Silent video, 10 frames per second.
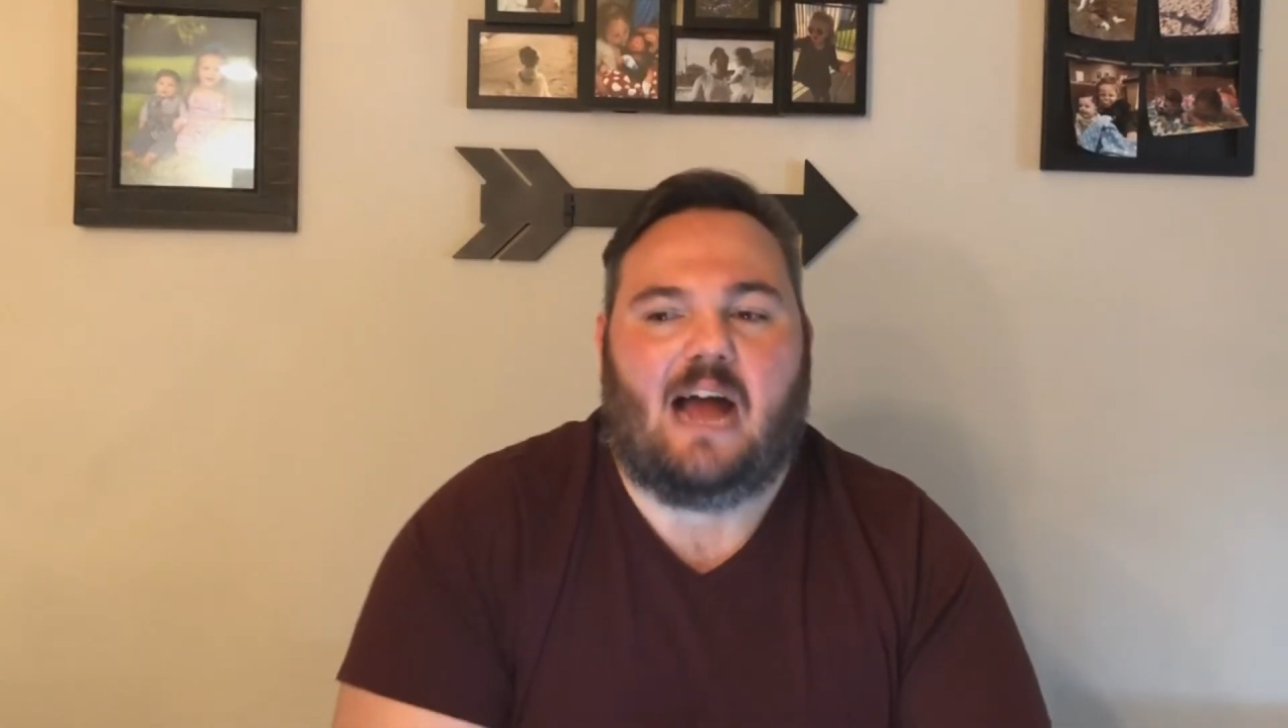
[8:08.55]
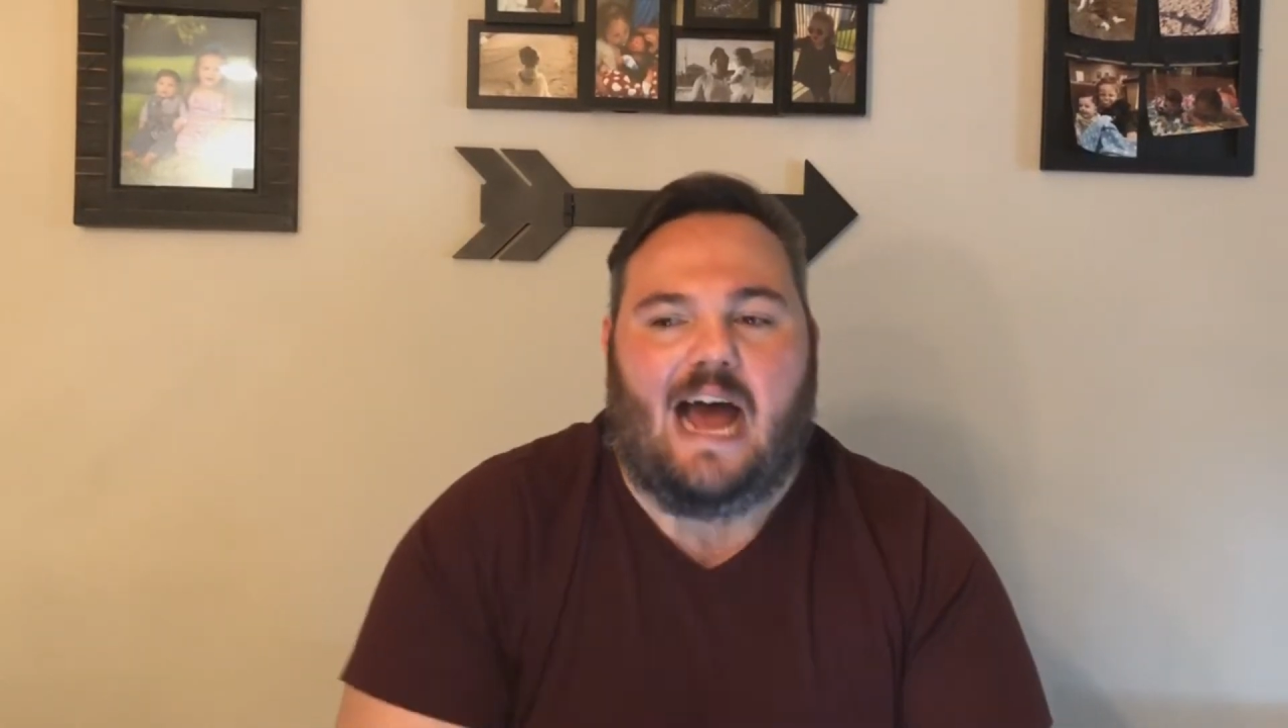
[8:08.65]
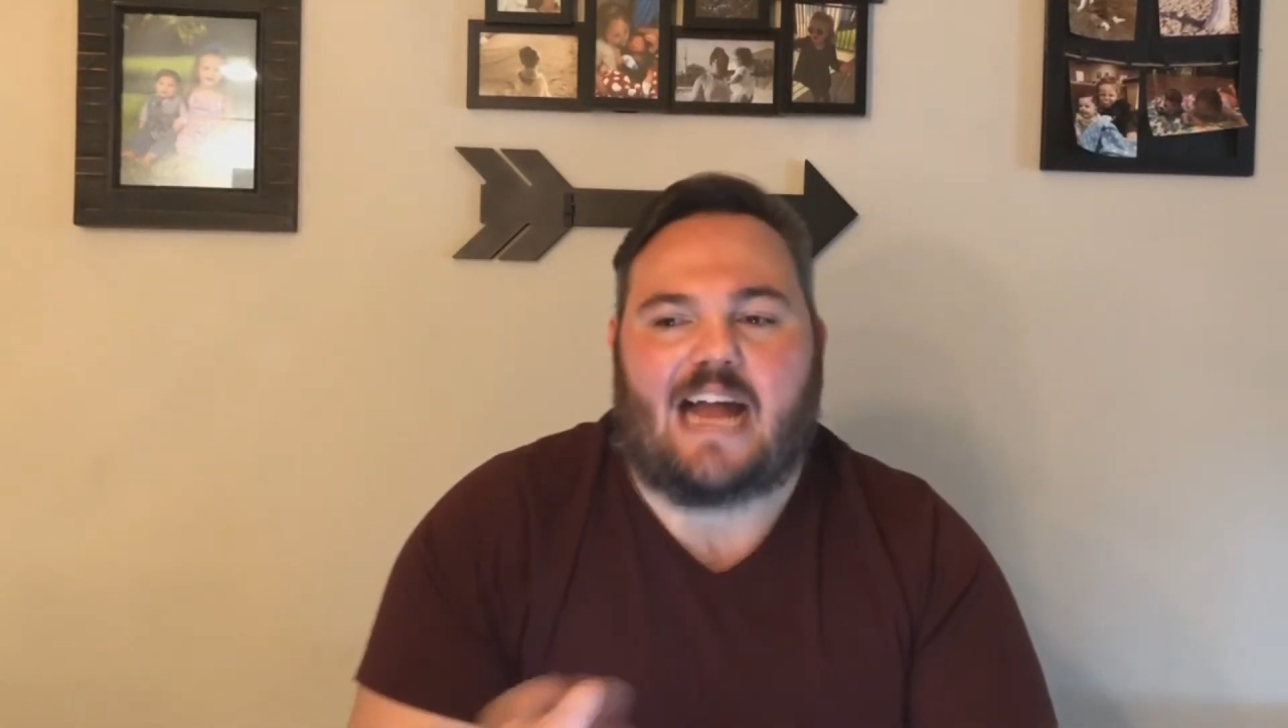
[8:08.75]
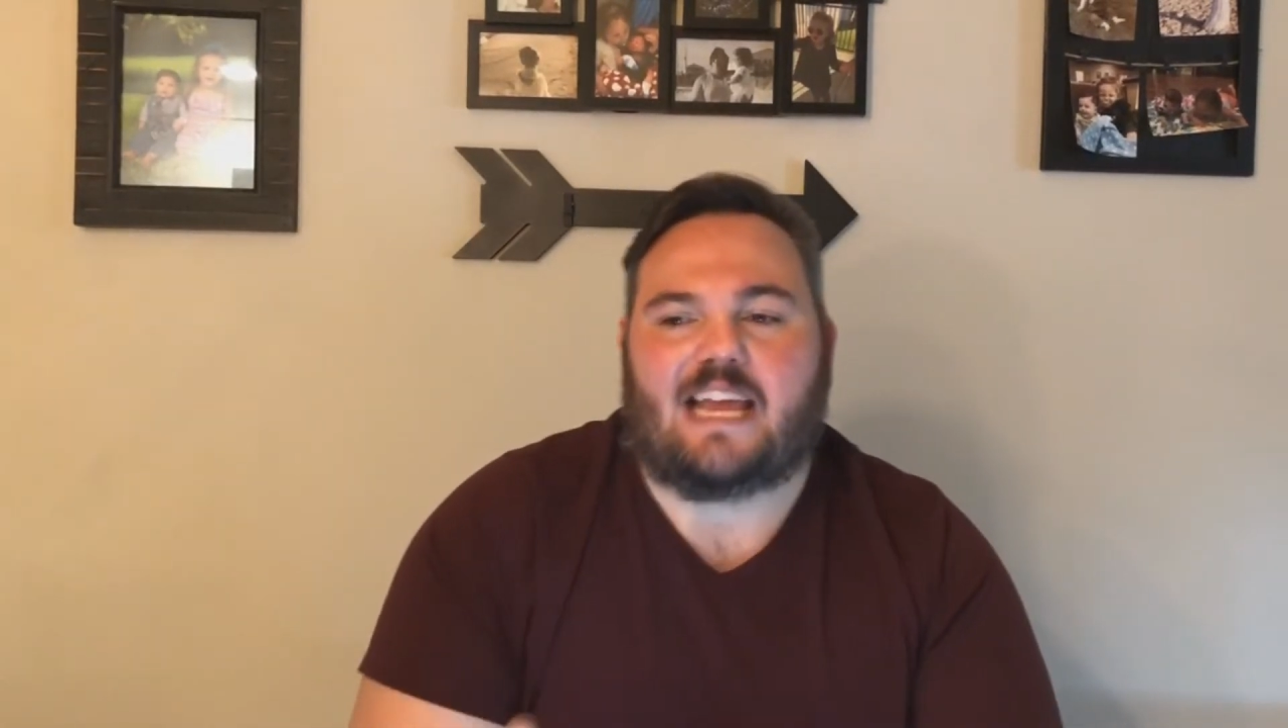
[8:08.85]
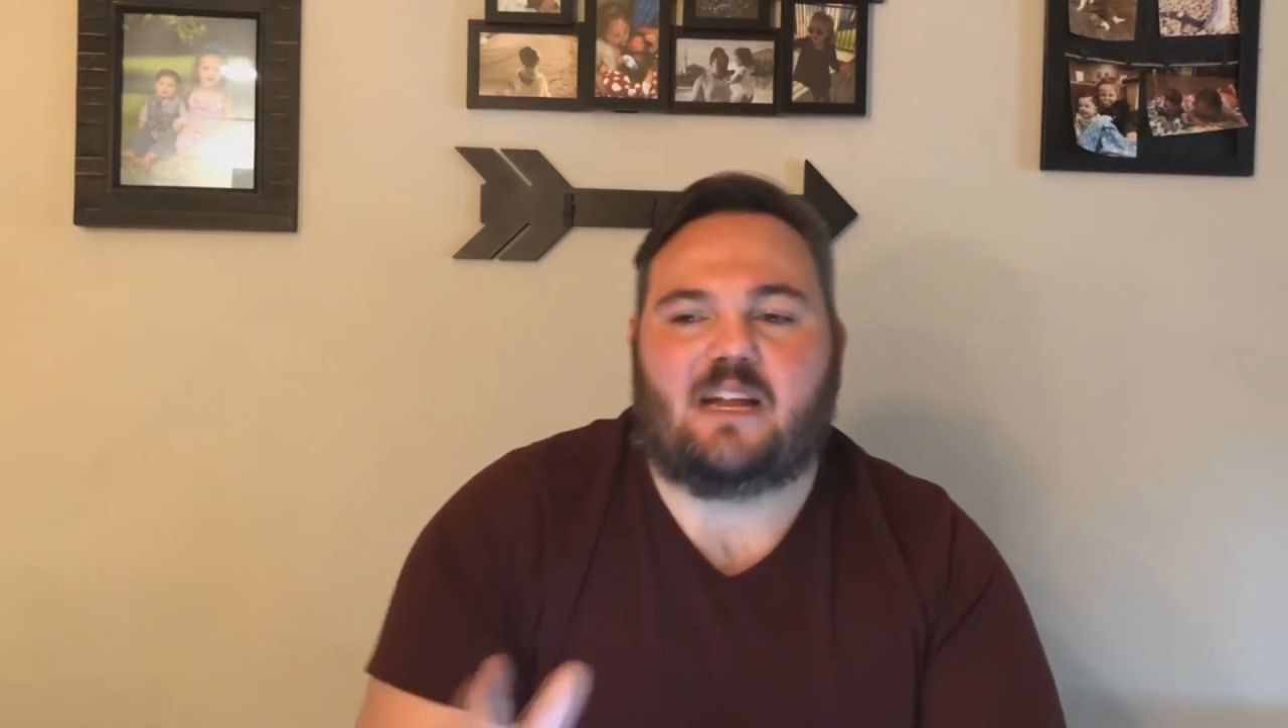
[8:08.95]

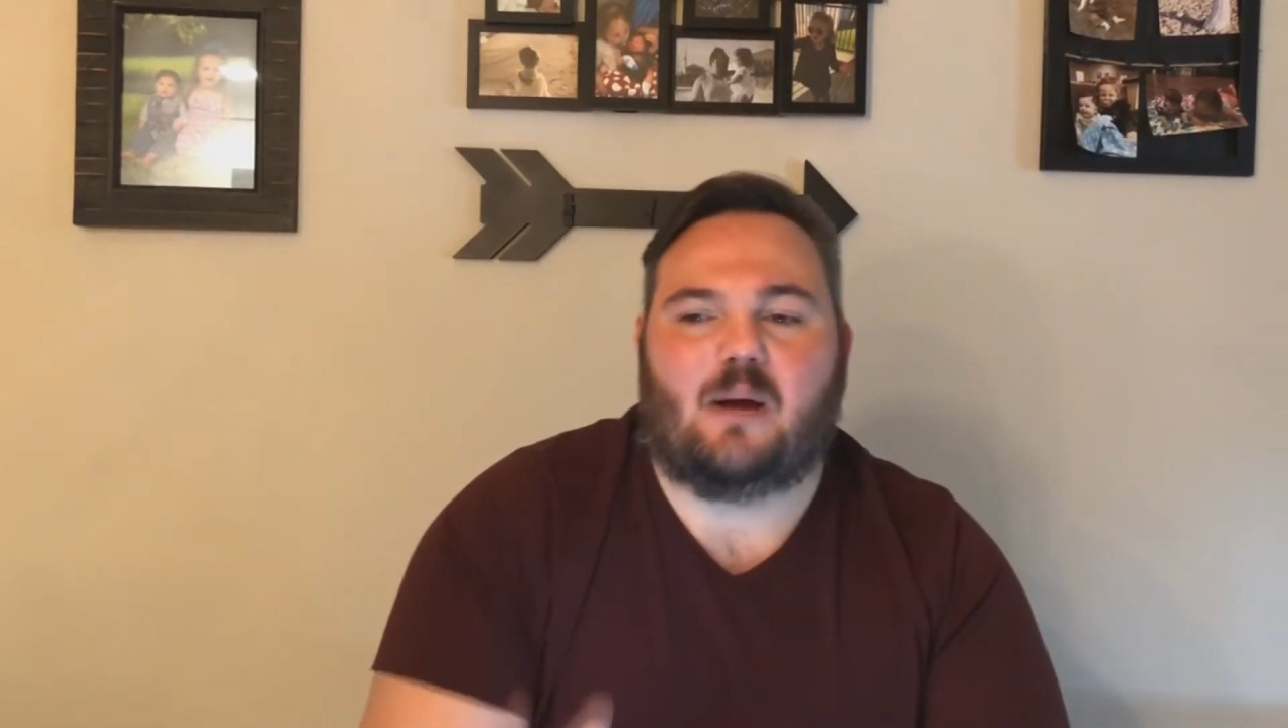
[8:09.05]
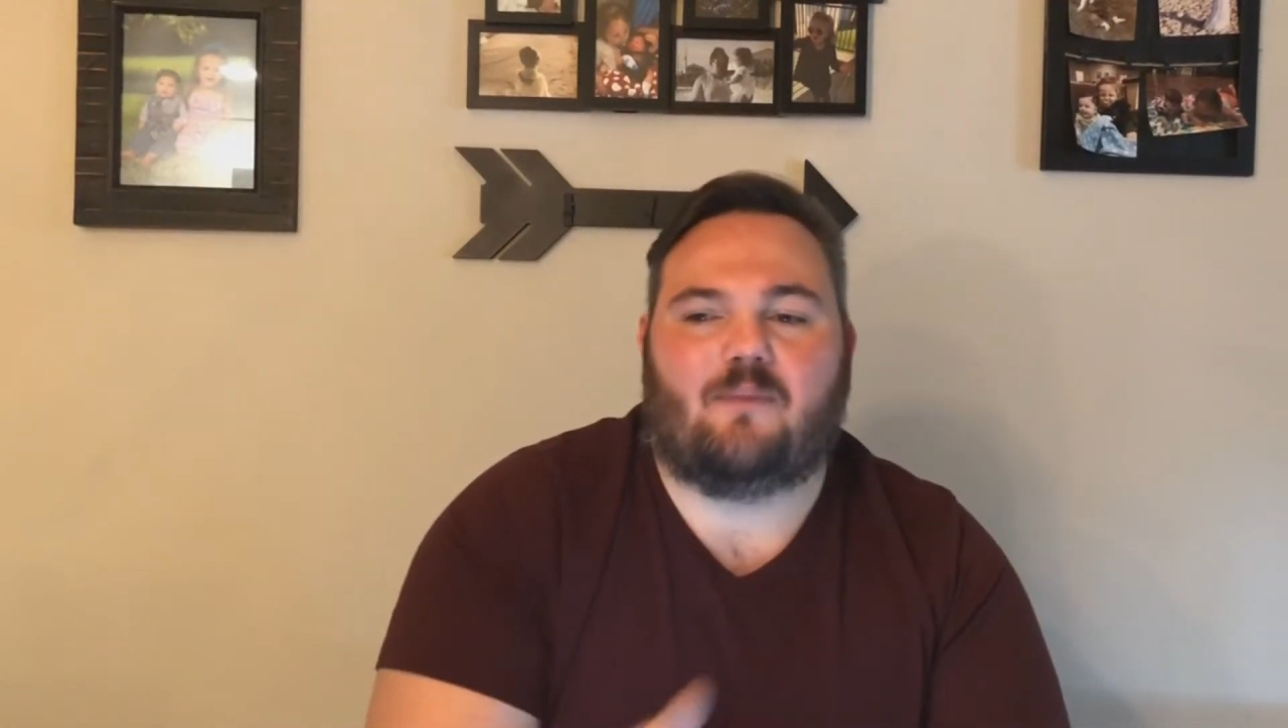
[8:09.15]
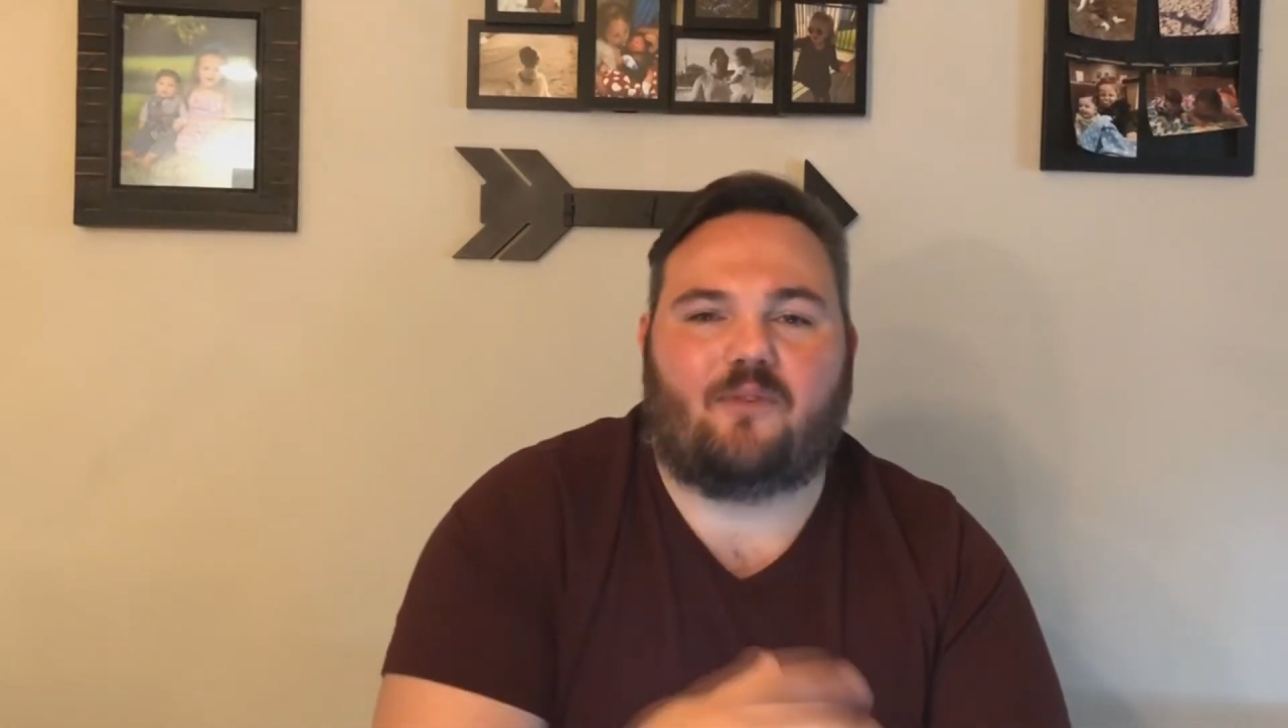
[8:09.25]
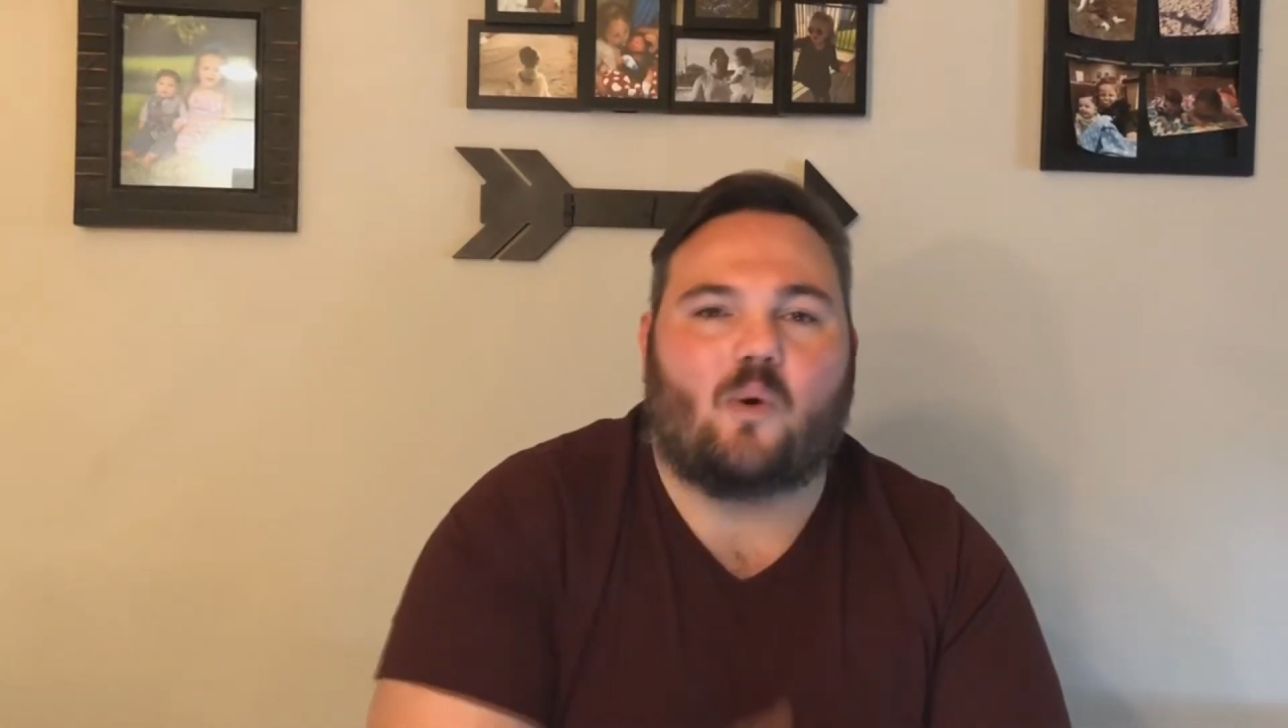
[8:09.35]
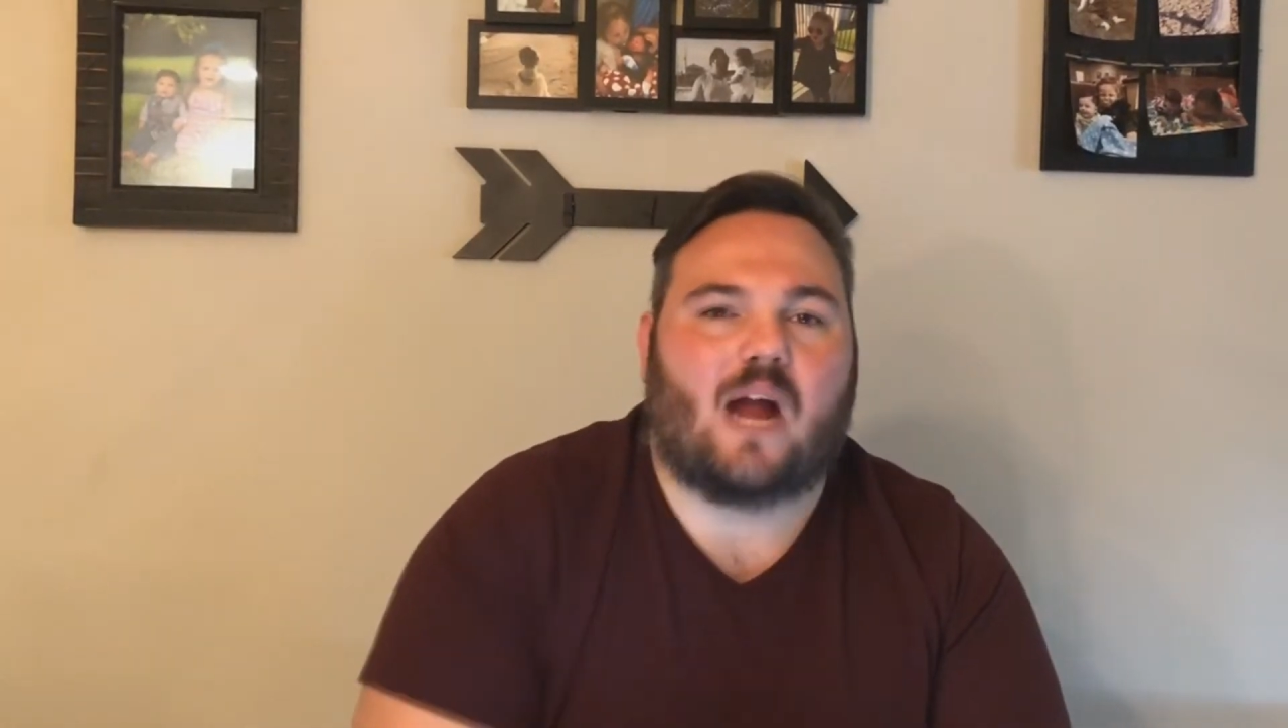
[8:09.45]
I get
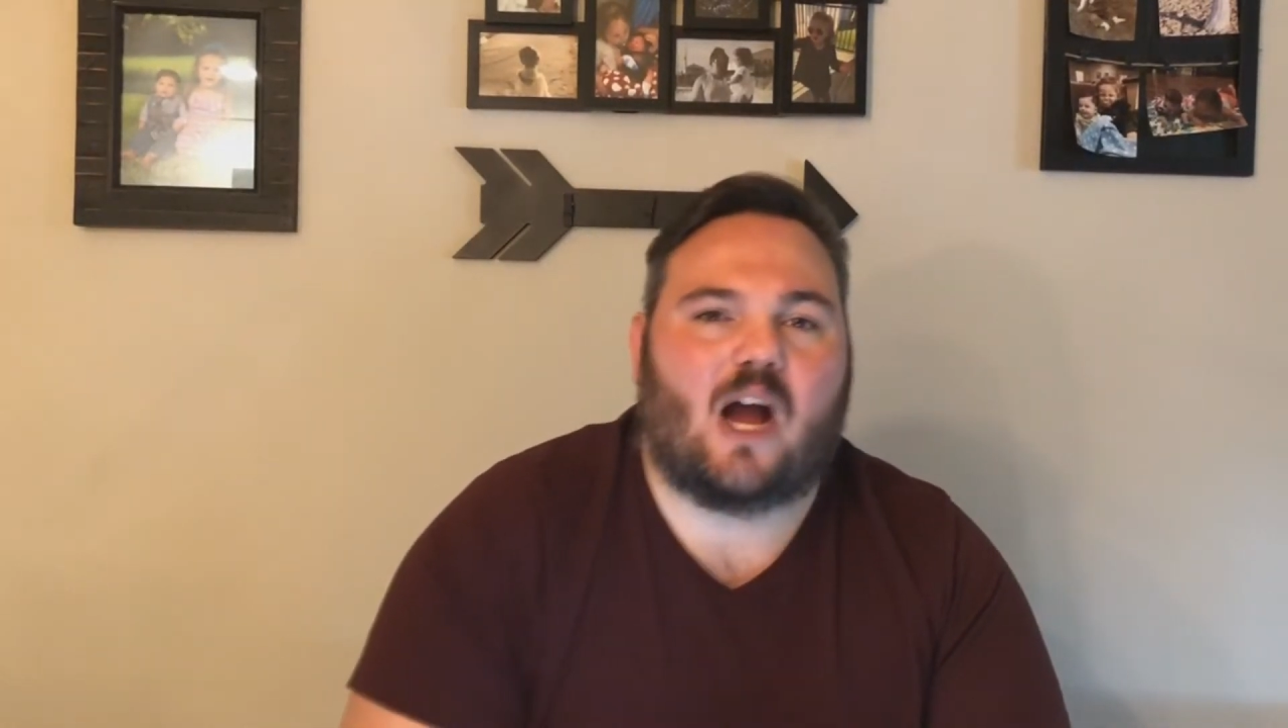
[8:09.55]
up 4